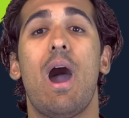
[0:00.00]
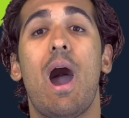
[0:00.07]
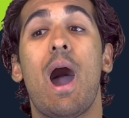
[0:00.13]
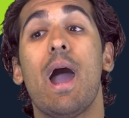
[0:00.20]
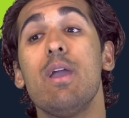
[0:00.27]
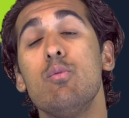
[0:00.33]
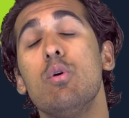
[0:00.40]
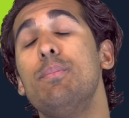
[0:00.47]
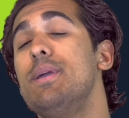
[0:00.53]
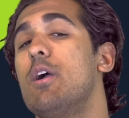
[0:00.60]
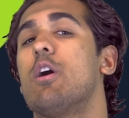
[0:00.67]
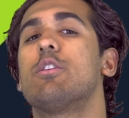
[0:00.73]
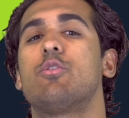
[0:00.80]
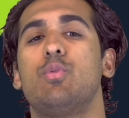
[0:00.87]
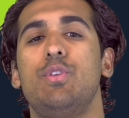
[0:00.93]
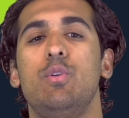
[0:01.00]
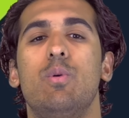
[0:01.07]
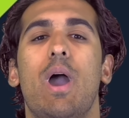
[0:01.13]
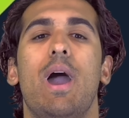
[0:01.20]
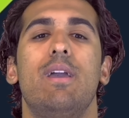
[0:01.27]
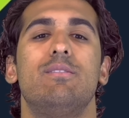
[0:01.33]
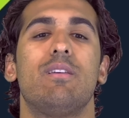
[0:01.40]
I will be honest with you
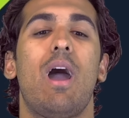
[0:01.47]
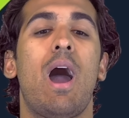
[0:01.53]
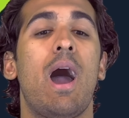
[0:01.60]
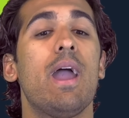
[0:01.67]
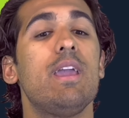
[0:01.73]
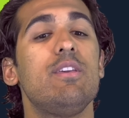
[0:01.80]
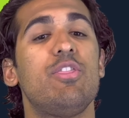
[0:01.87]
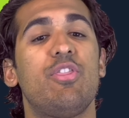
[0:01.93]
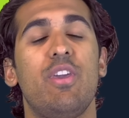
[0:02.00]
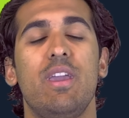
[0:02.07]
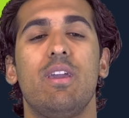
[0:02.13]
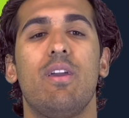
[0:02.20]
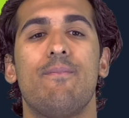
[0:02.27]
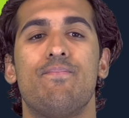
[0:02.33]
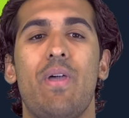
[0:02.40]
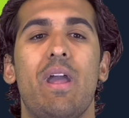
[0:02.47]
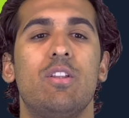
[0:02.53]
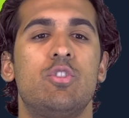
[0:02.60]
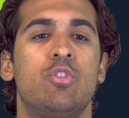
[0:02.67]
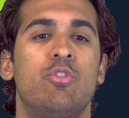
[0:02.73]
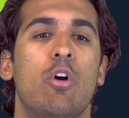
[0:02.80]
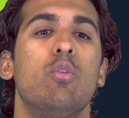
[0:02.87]
guys, I think that
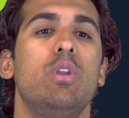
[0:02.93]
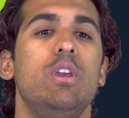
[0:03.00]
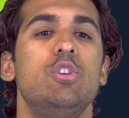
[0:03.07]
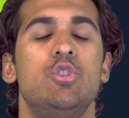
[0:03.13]
Sony